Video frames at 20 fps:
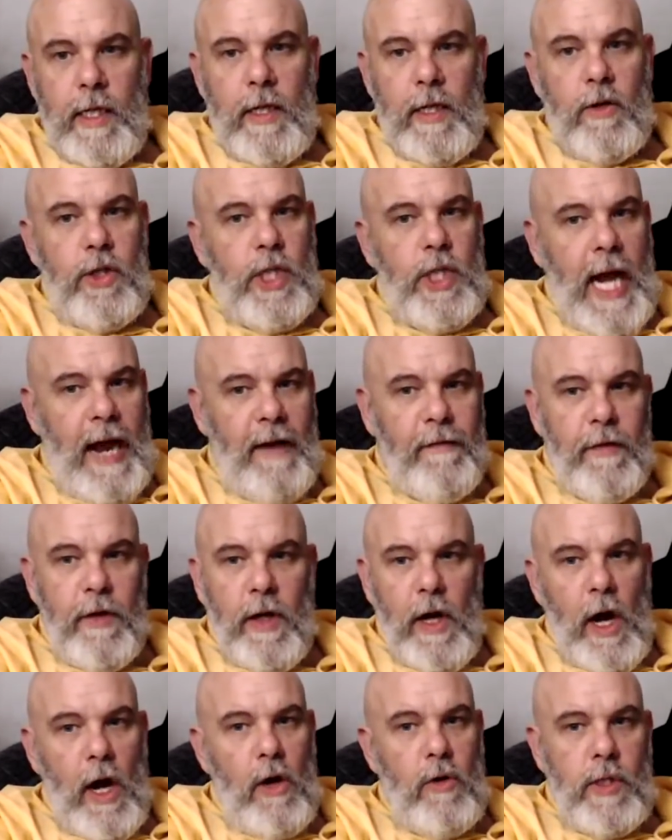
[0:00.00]
because you haven't
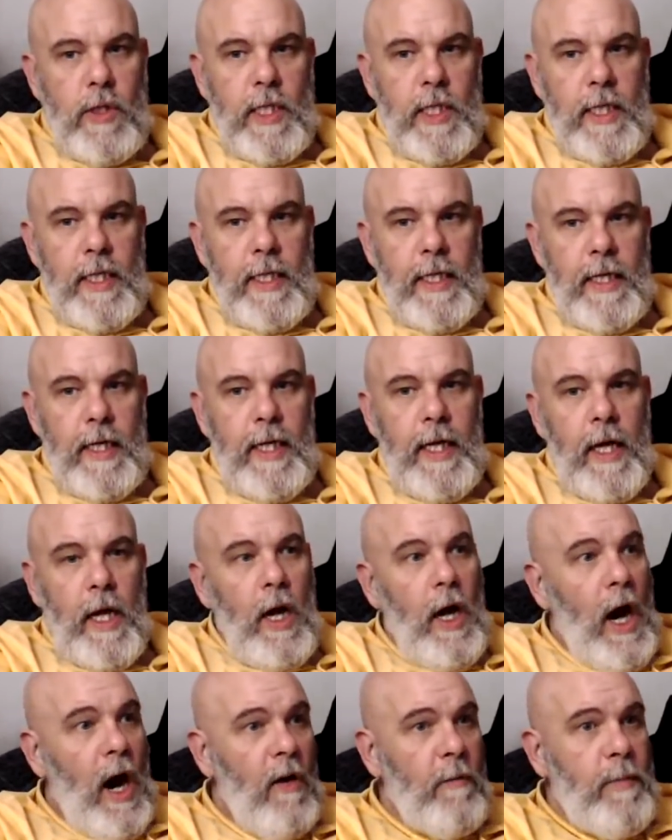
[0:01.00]
got OCD.
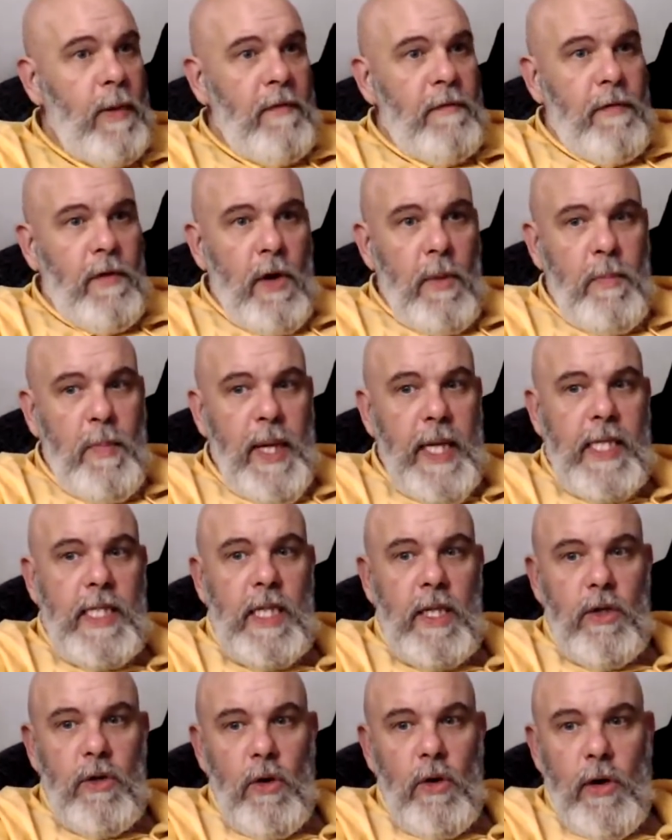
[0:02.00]
I've been for a piss
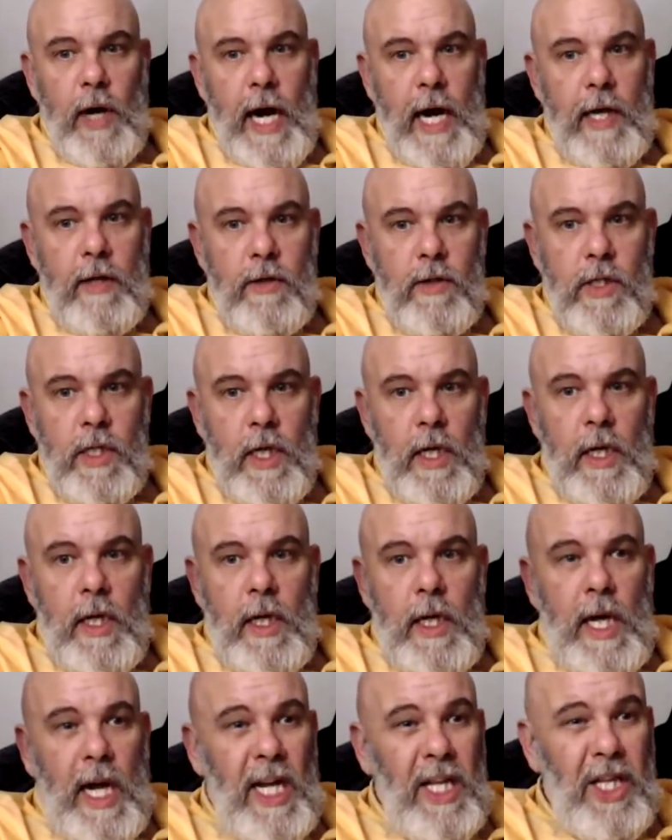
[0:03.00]
in your house
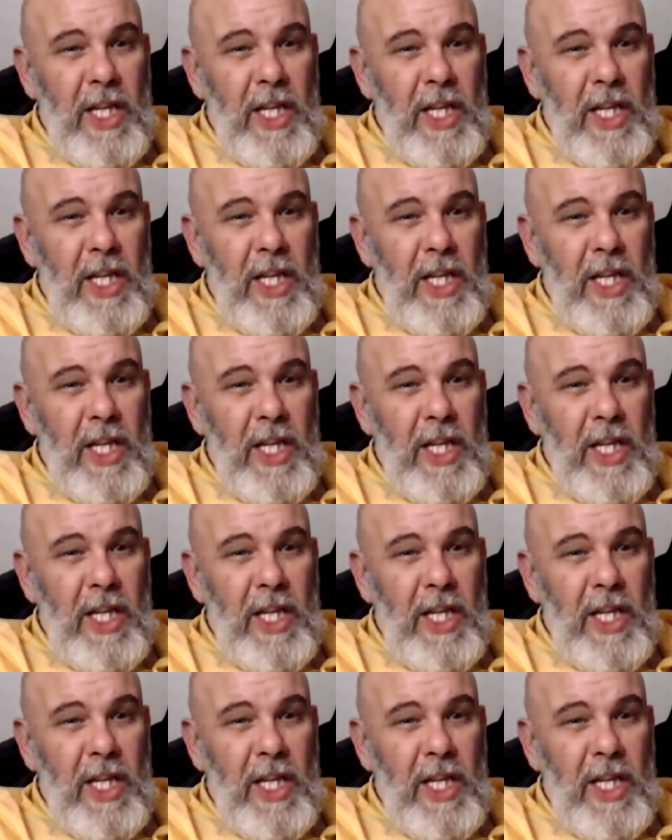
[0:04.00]
and the